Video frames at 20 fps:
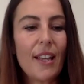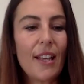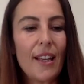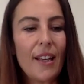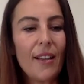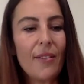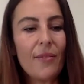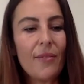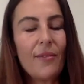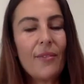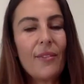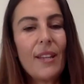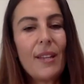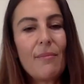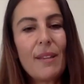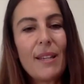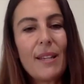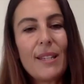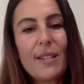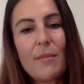Um, it
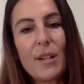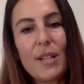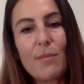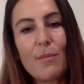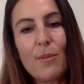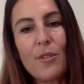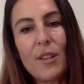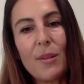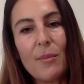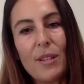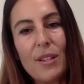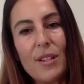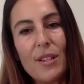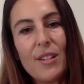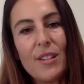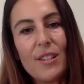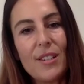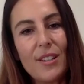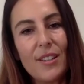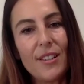means so much more than we
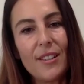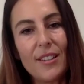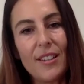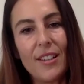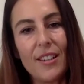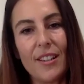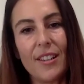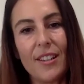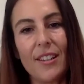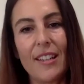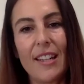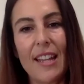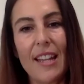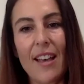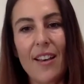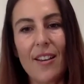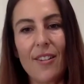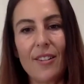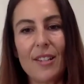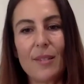used to. You know,
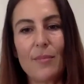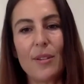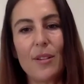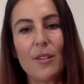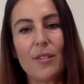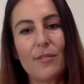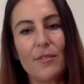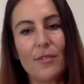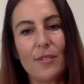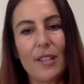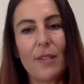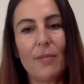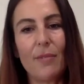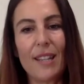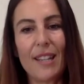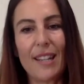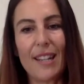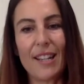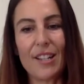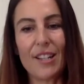now it's beautiful that we
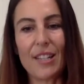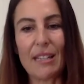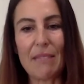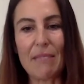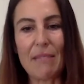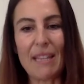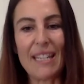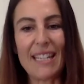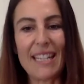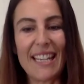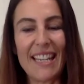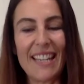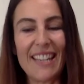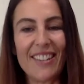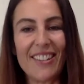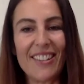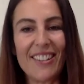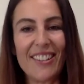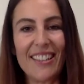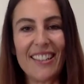can actually meet together
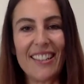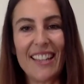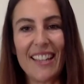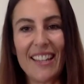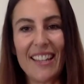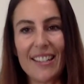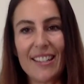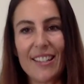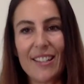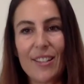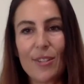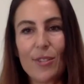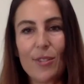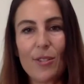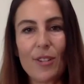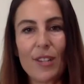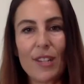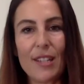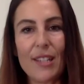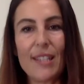and and
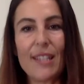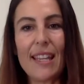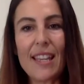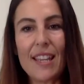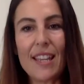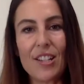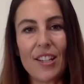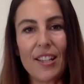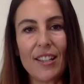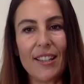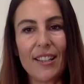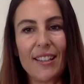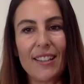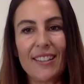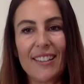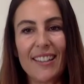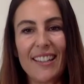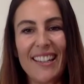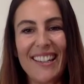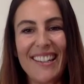talk and see each other,
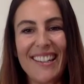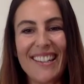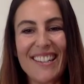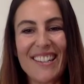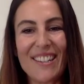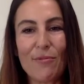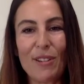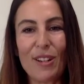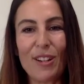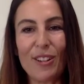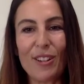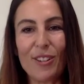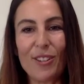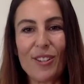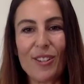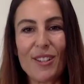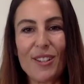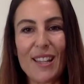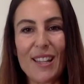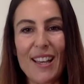and we're
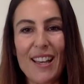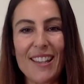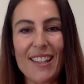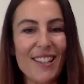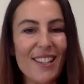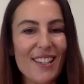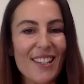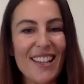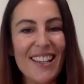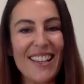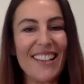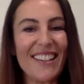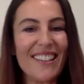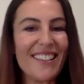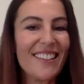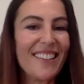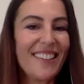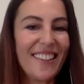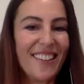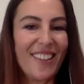across the other side
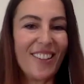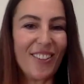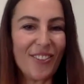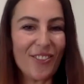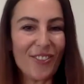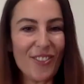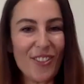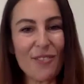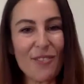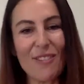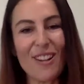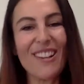of. I know.